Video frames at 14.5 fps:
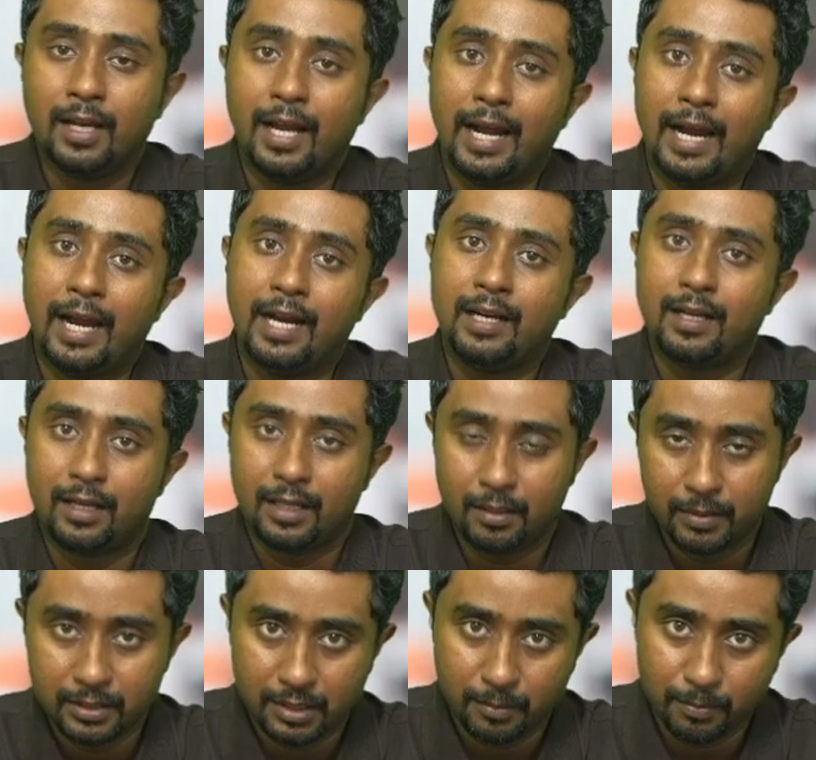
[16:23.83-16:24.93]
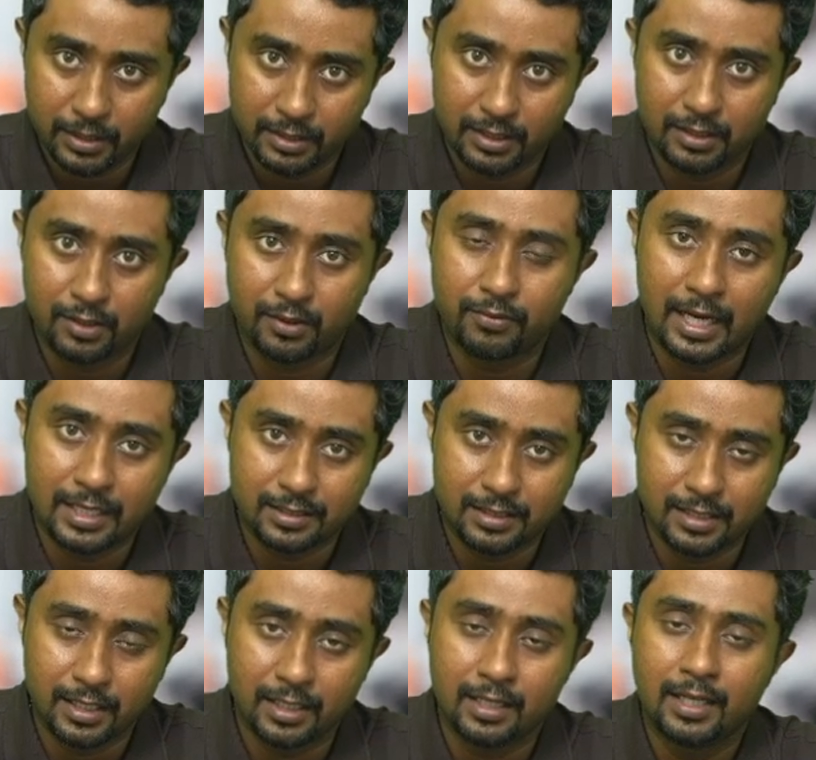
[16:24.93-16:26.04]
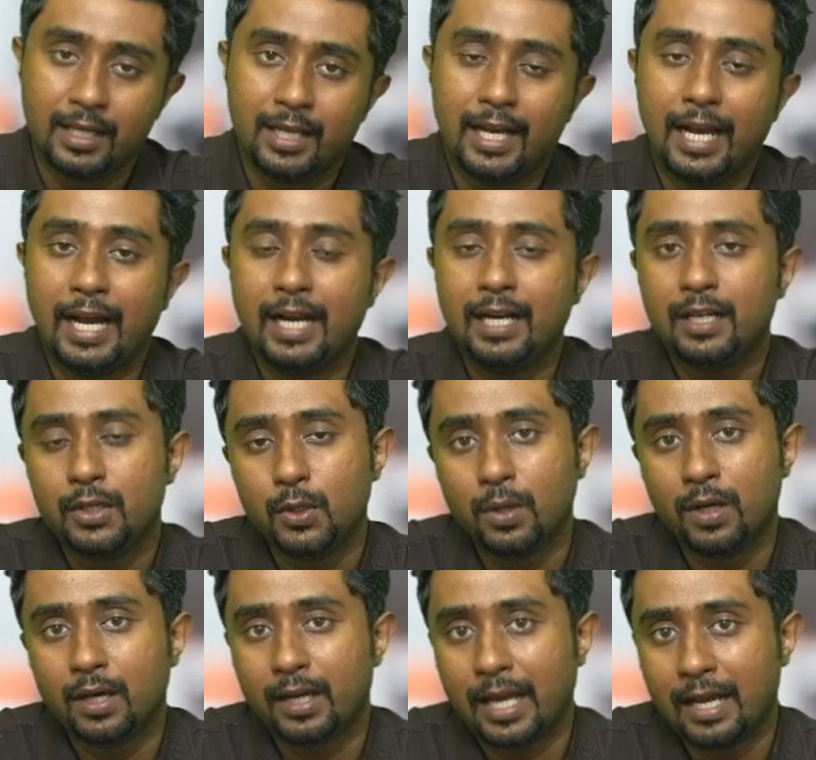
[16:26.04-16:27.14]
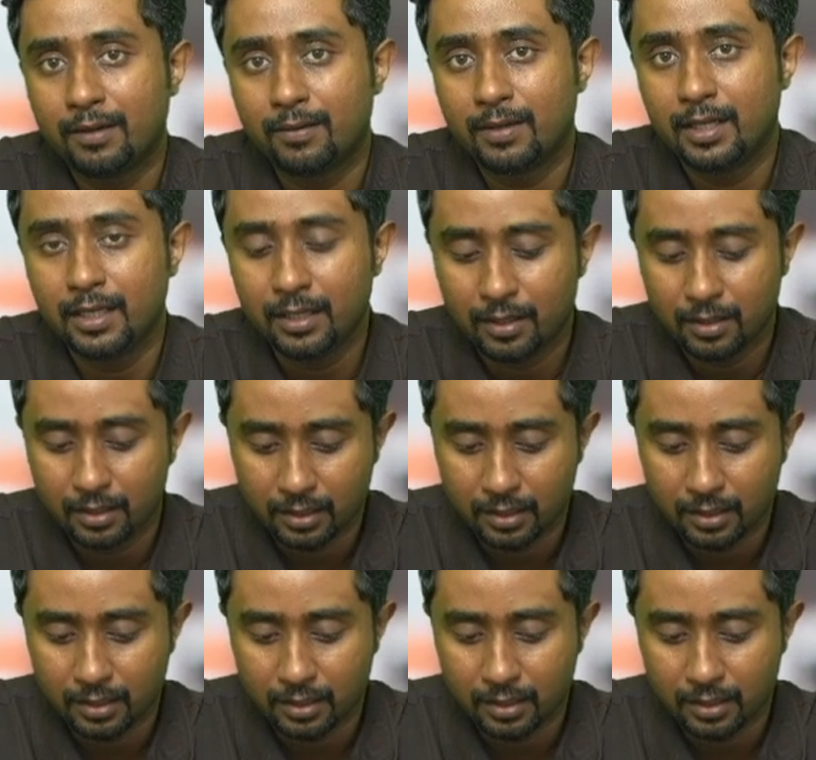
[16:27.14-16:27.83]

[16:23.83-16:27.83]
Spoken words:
and that means depreciation of last year, and you are calculating.